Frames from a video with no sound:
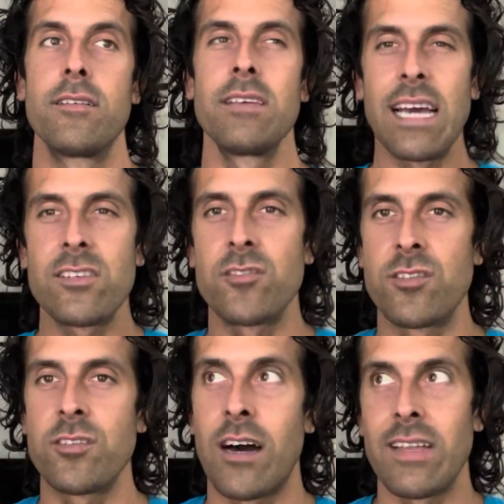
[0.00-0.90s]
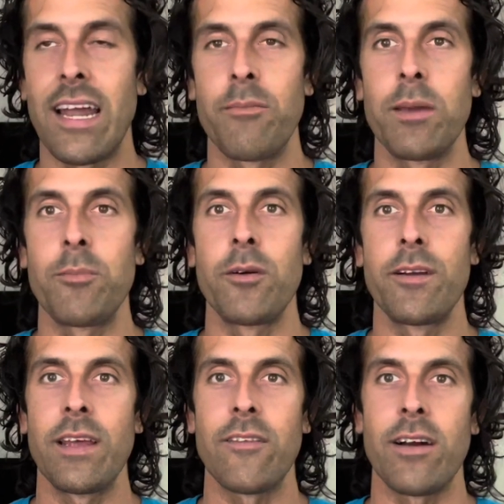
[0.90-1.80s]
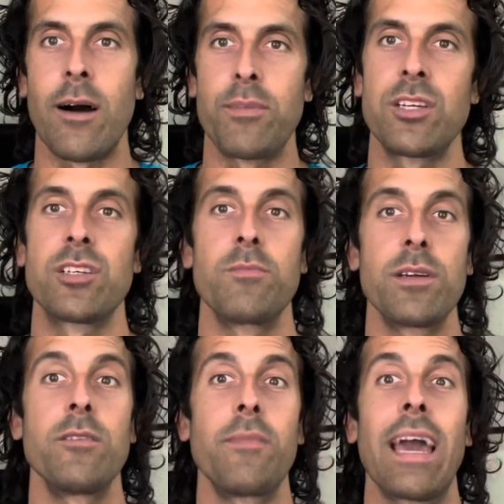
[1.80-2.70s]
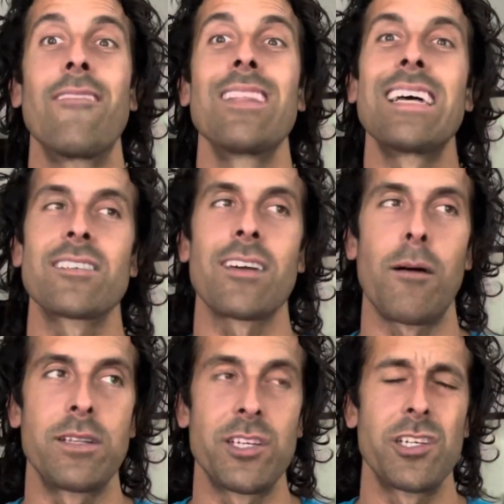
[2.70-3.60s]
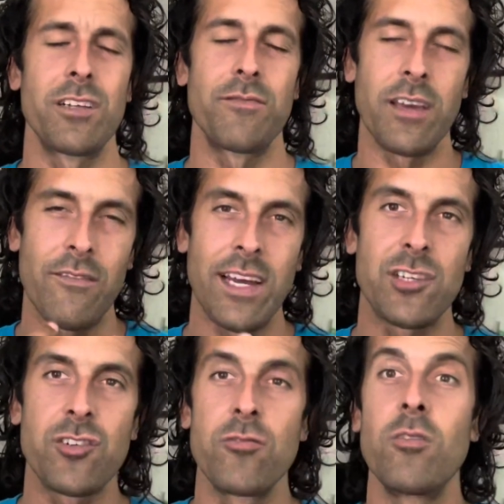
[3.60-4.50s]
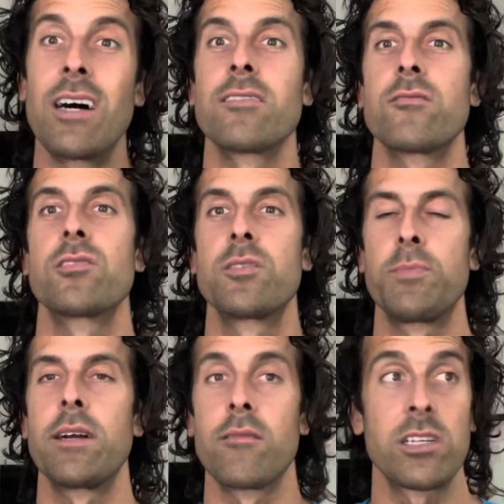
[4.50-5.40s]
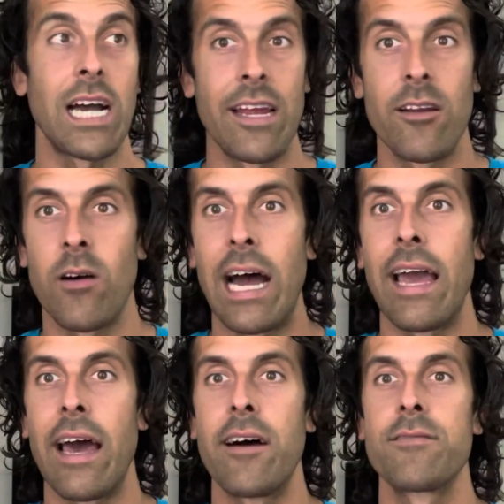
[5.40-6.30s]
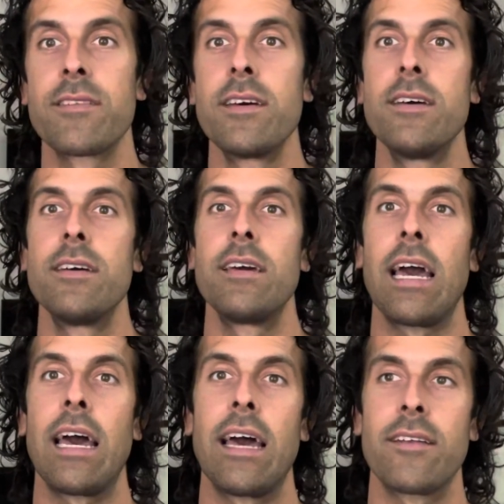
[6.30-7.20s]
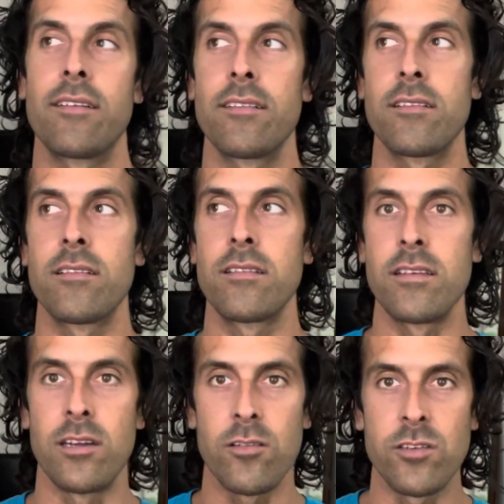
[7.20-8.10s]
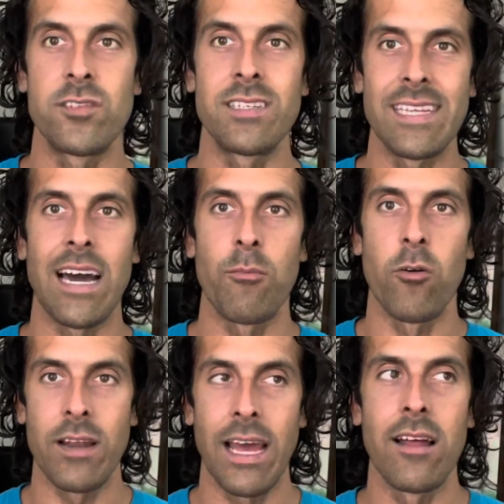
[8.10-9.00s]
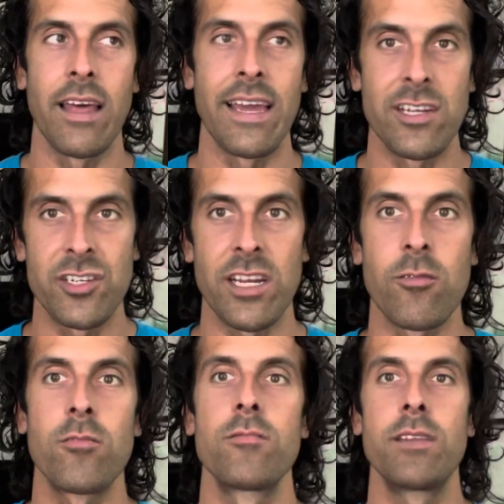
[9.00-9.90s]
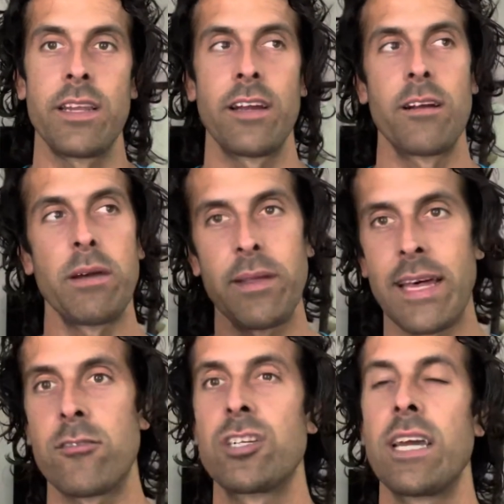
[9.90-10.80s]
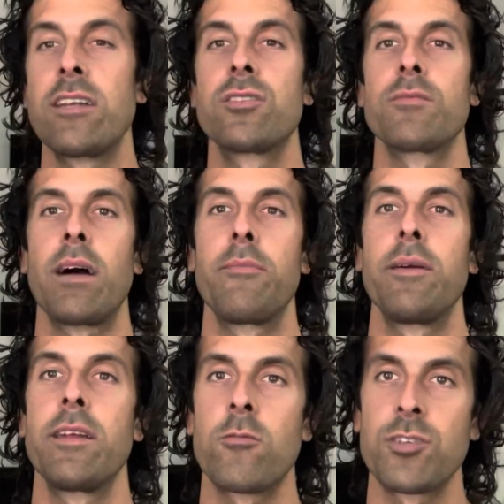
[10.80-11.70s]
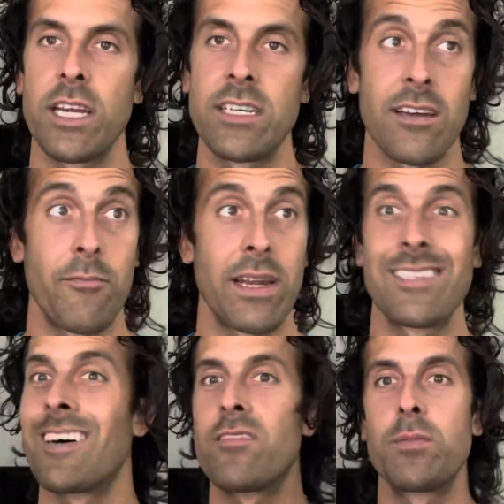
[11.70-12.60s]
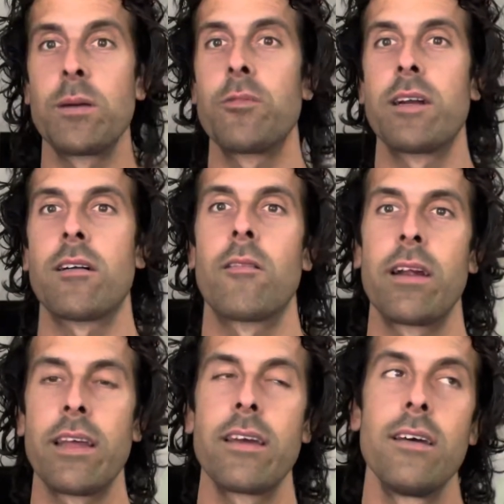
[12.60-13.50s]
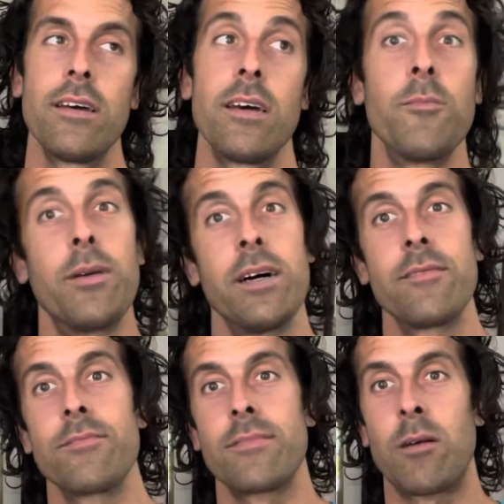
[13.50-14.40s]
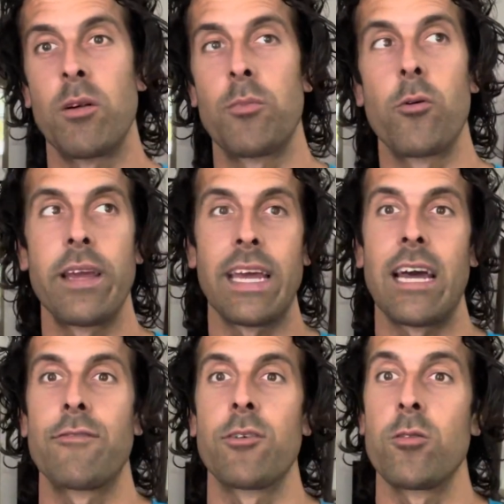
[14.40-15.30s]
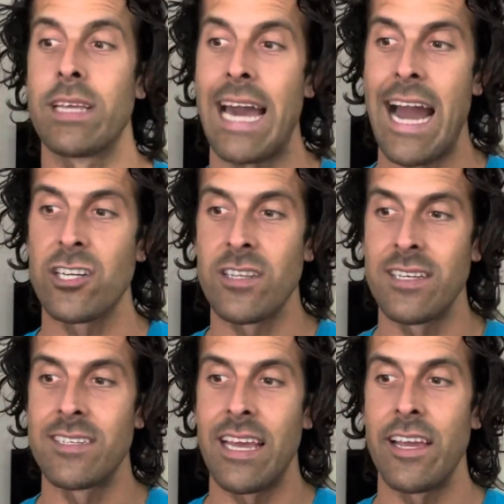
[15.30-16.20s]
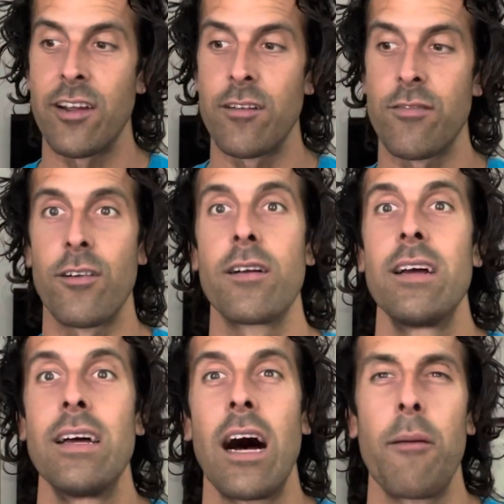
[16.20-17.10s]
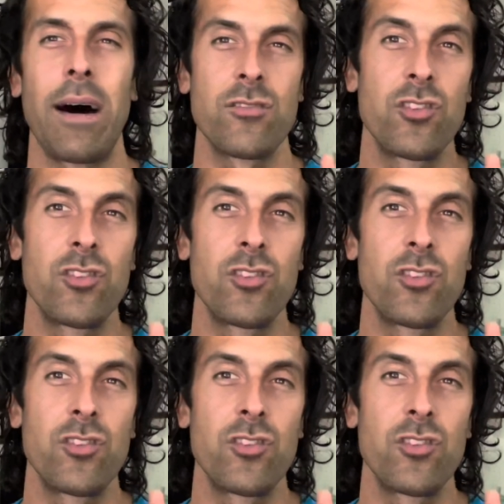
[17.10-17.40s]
yes, you still have a lot of people here and you have competition, but you may have less competition if you have that true hustler spirit, which I know I have. And you know, you see that more in LA in general than here. Maybe that'll change. My opinion will change. I've met a ton of people here already, but I'm reporting in after only actually staying here for about